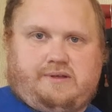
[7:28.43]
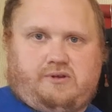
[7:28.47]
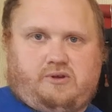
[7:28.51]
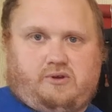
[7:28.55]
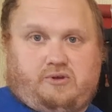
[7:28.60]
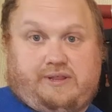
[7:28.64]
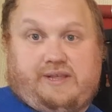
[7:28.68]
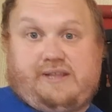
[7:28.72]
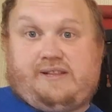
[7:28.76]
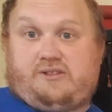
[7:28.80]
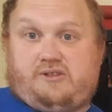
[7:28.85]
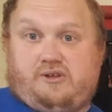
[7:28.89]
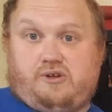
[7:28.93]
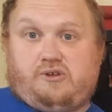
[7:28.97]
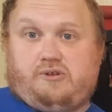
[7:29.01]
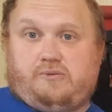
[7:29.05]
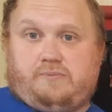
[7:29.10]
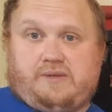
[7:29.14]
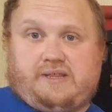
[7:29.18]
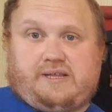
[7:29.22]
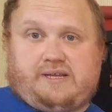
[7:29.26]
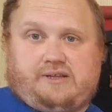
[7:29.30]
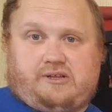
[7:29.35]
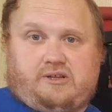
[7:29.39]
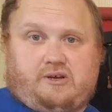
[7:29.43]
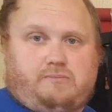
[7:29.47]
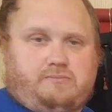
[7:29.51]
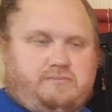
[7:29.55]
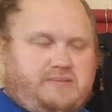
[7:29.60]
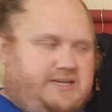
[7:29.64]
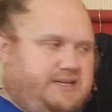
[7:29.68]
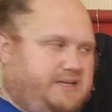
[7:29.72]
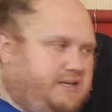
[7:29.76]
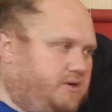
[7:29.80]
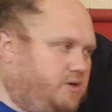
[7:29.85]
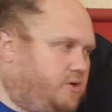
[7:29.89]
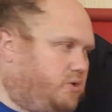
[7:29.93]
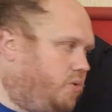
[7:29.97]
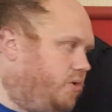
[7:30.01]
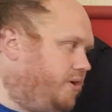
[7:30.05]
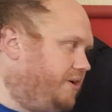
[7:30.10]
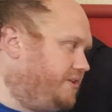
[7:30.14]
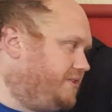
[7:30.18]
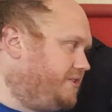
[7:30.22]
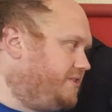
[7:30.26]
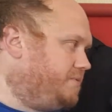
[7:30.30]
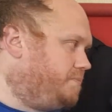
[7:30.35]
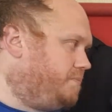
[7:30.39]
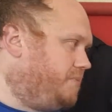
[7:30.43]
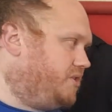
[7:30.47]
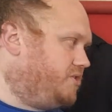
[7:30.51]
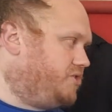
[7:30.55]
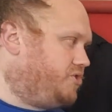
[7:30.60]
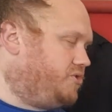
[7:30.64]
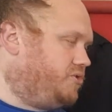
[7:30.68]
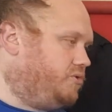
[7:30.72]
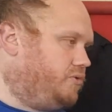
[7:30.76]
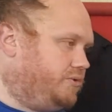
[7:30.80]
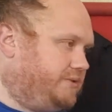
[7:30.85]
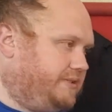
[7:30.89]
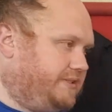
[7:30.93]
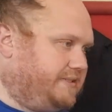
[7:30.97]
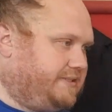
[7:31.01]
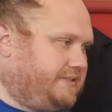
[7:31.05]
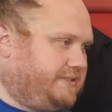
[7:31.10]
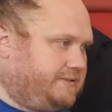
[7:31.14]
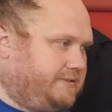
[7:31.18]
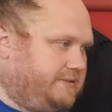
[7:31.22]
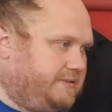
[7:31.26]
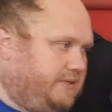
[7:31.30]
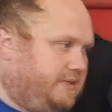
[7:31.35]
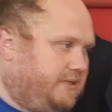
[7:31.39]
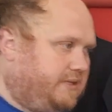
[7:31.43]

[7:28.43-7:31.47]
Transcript: Or they do, but they don't make quite as much noise.